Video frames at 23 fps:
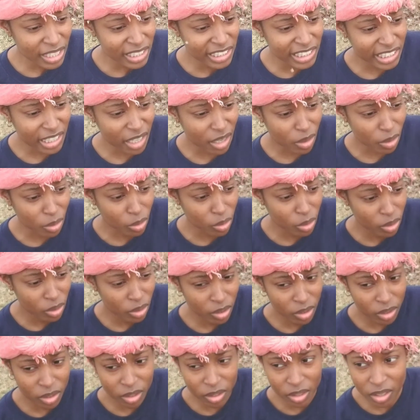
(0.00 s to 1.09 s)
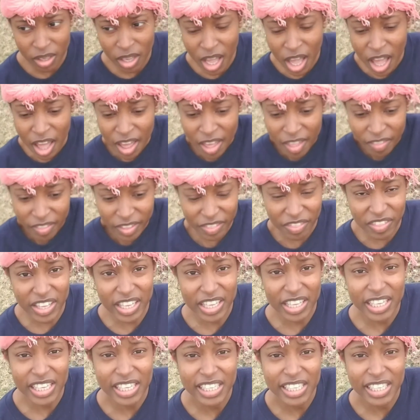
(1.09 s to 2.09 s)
So, the thing